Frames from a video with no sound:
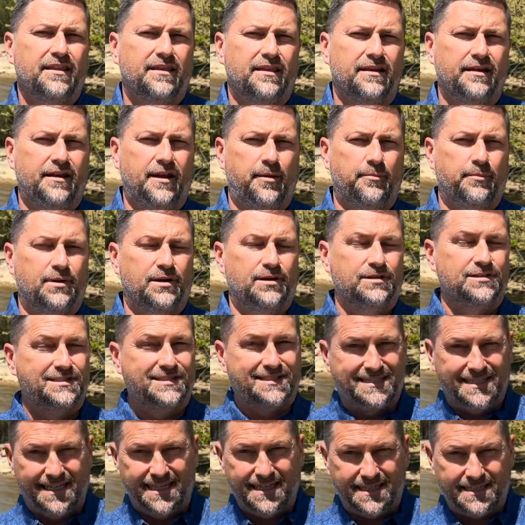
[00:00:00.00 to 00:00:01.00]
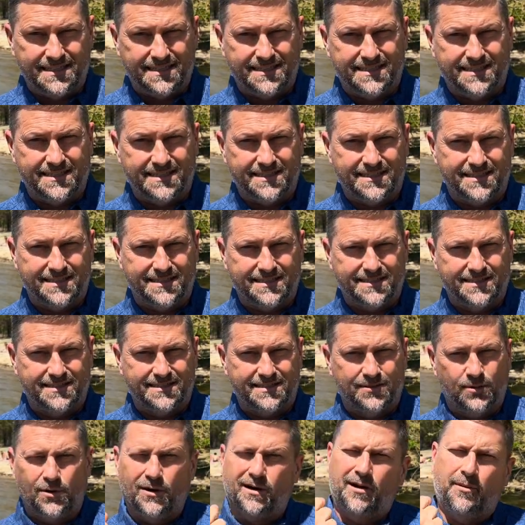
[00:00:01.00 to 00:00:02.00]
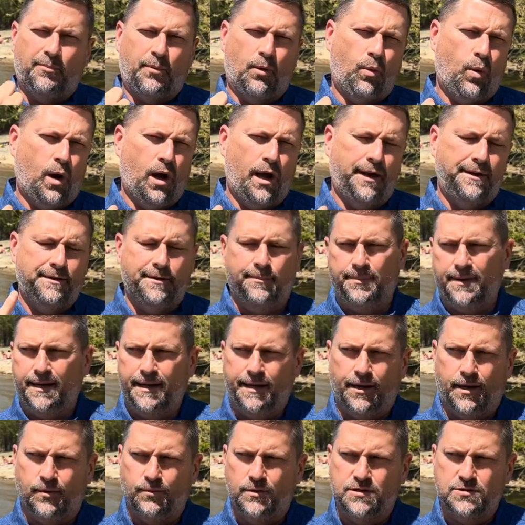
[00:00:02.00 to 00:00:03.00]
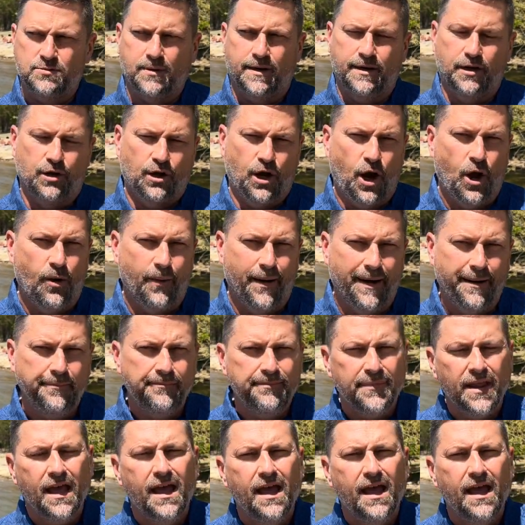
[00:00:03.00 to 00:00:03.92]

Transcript: the number 6 or number 1, depending on which way you're going.